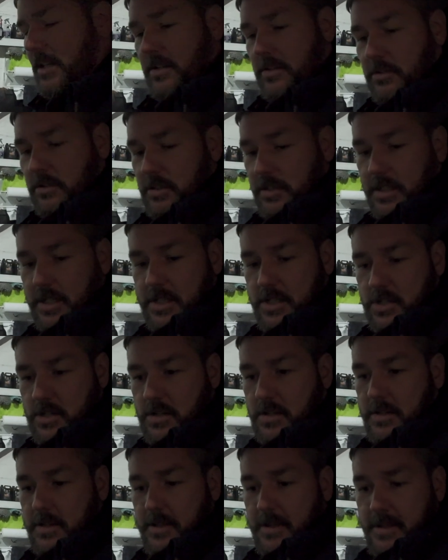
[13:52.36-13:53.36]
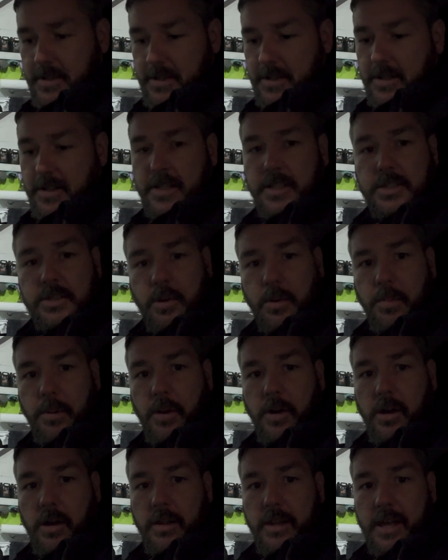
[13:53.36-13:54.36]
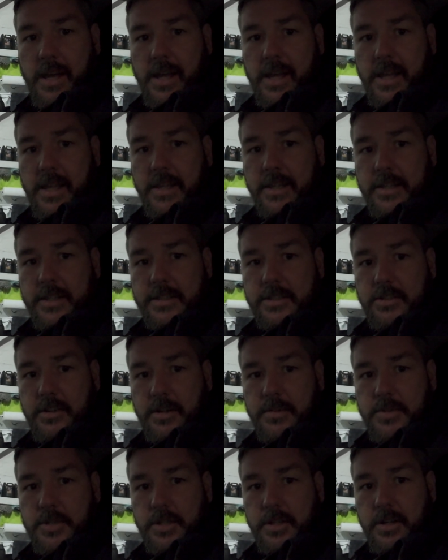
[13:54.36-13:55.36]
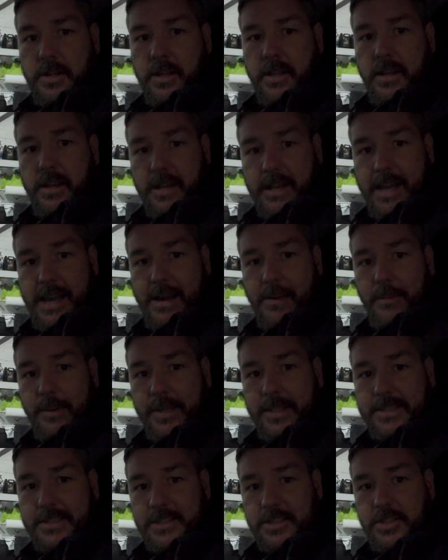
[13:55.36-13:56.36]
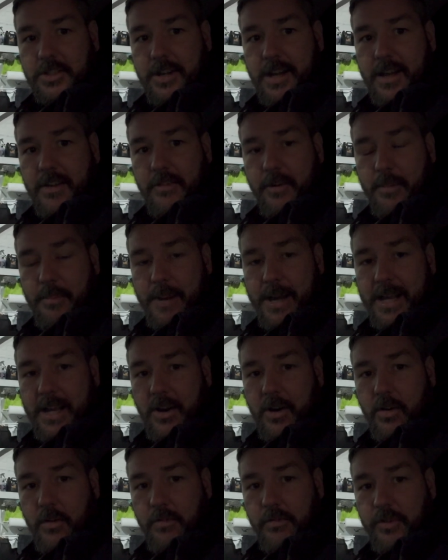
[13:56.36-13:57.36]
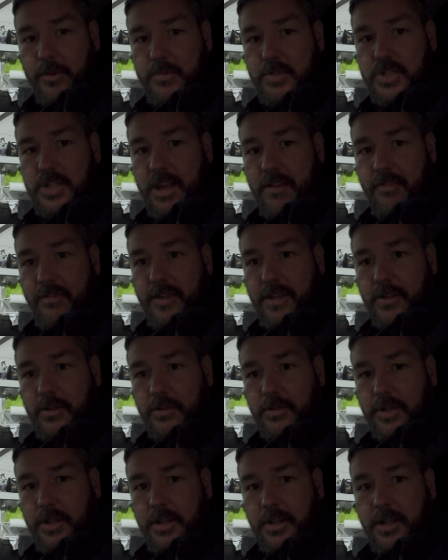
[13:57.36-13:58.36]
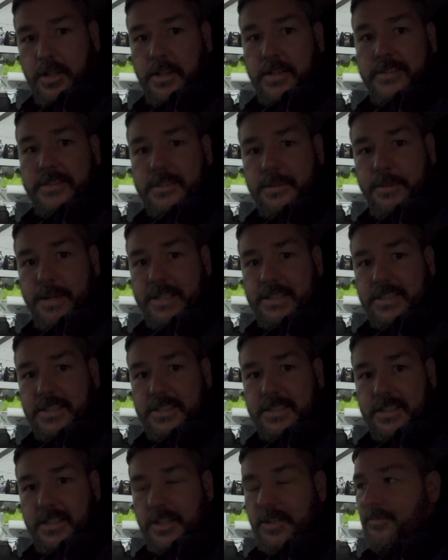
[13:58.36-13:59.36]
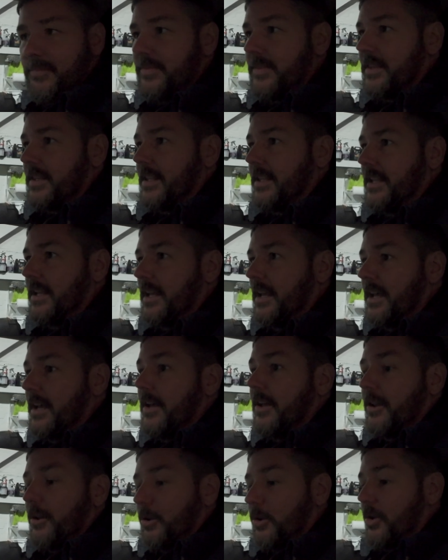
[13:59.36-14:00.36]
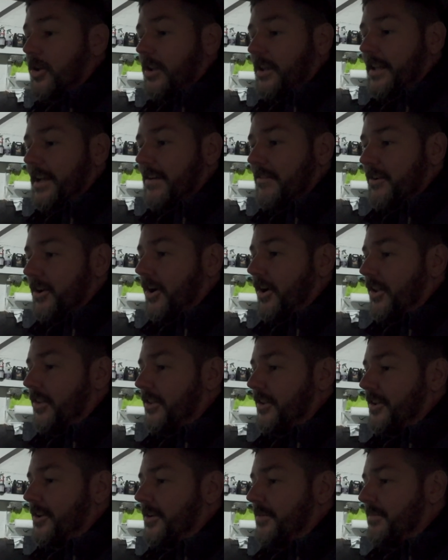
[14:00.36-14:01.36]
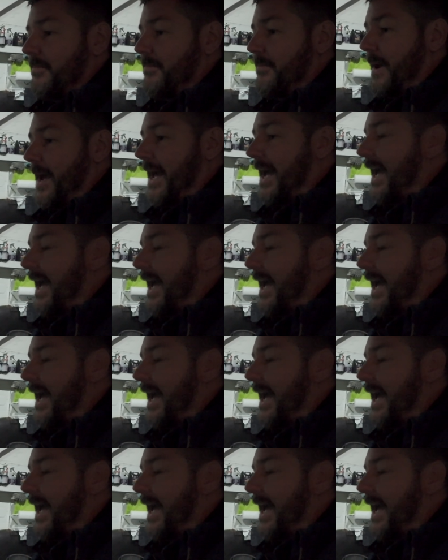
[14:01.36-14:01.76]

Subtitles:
good condition. So I'll put all that in the description. Now it's to drive back home from Sheffield to Manchester. Luckily, I've got the better